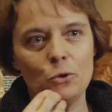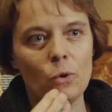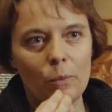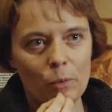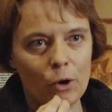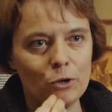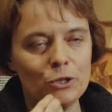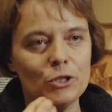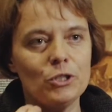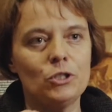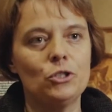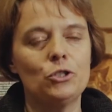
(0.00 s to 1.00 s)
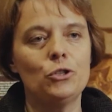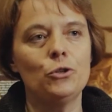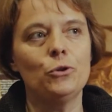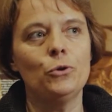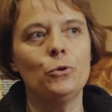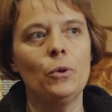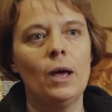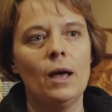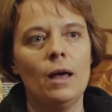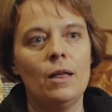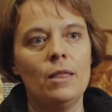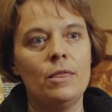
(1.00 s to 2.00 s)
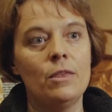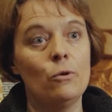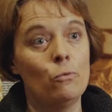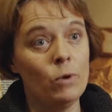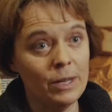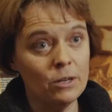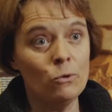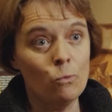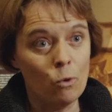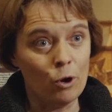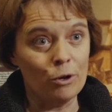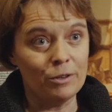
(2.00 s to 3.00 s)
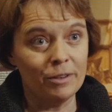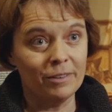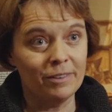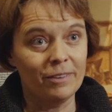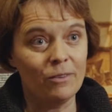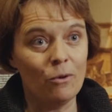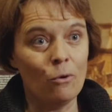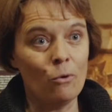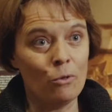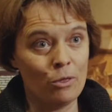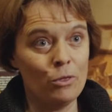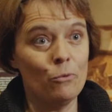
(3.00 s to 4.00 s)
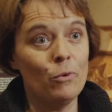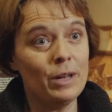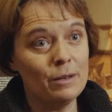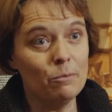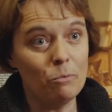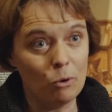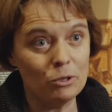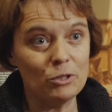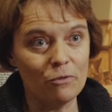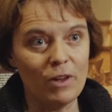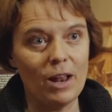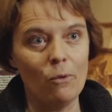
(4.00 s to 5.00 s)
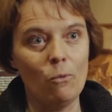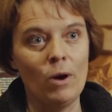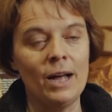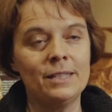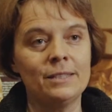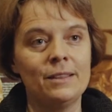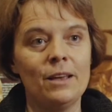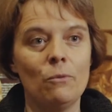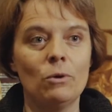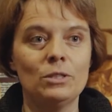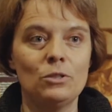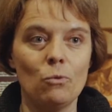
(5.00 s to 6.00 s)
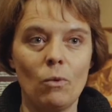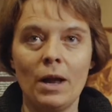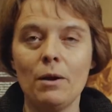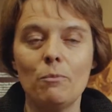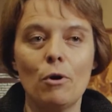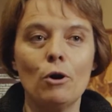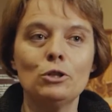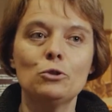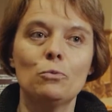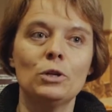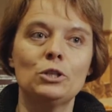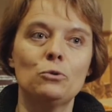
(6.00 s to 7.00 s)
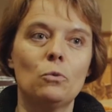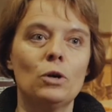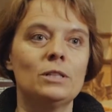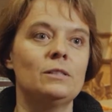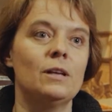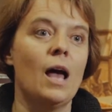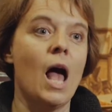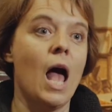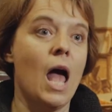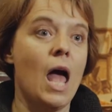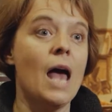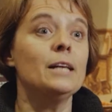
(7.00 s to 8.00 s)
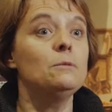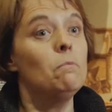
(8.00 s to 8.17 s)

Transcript: two approaches to the written word or the written books of Ellen White. There was the one approach which was as